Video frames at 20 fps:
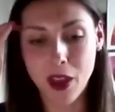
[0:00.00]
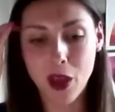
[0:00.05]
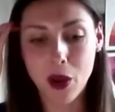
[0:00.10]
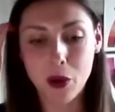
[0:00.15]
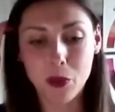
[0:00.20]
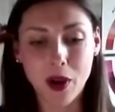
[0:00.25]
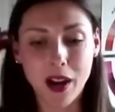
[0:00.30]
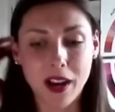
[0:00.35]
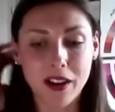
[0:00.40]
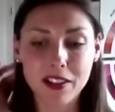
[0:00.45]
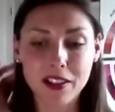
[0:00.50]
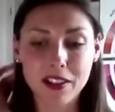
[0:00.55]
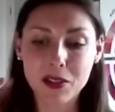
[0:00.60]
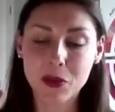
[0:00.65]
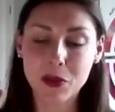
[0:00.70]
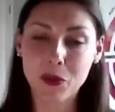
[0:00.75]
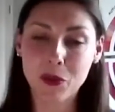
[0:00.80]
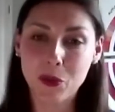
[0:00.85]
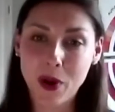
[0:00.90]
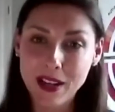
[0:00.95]
Whereas
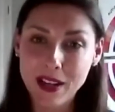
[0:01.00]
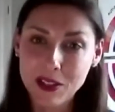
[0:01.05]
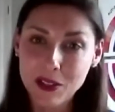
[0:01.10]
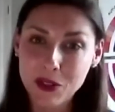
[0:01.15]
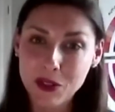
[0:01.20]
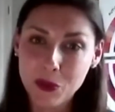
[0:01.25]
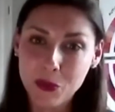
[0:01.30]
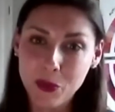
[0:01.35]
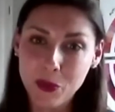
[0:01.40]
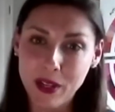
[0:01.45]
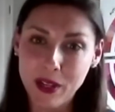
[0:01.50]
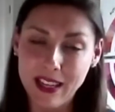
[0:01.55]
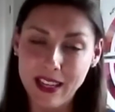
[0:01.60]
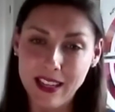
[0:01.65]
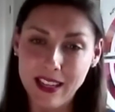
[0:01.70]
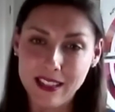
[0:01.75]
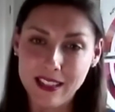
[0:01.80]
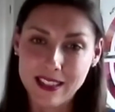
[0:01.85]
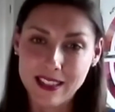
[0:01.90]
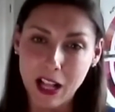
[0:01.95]
when
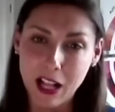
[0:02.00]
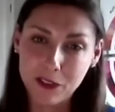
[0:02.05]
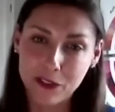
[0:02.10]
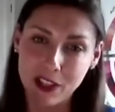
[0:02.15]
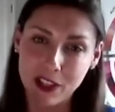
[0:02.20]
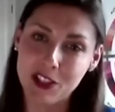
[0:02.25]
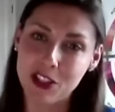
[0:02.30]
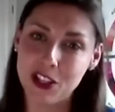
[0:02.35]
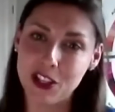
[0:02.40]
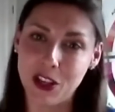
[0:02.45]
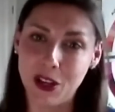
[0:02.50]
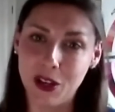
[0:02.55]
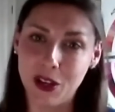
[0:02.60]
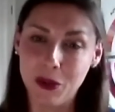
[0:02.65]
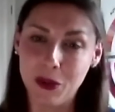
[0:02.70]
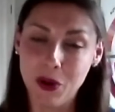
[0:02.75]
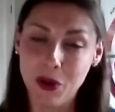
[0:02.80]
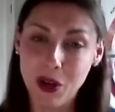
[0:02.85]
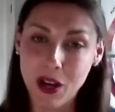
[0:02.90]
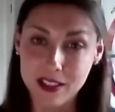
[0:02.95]
we delve
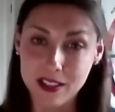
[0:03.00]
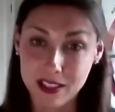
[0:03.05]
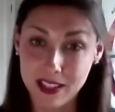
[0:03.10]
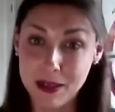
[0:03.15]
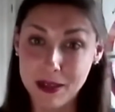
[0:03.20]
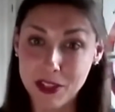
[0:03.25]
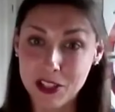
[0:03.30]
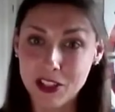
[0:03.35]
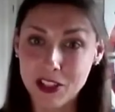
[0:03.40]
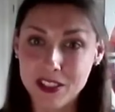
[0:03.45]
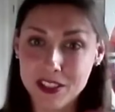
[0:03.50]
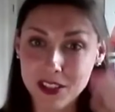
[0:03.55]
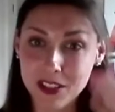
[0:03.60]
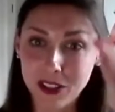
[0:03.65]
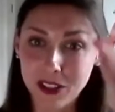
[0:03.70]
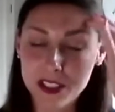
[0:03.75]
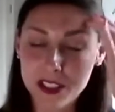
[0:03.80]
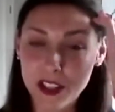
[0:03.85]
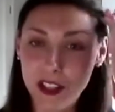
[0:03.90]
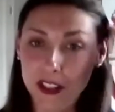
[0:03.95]
into, as an image
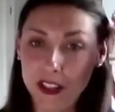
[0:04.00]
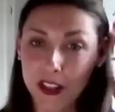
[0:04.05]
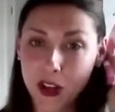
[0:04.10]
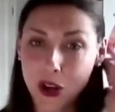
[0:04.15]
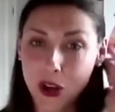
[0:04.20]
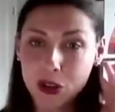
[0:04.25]
consultant,